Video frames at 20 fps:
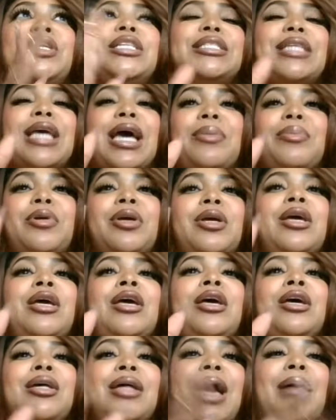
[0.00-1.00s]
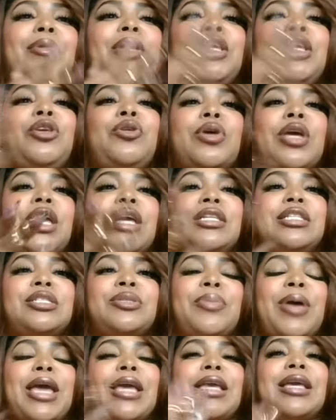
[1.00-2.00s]
you can't
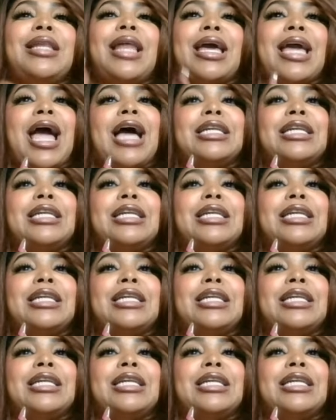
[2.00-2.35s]
just make it like,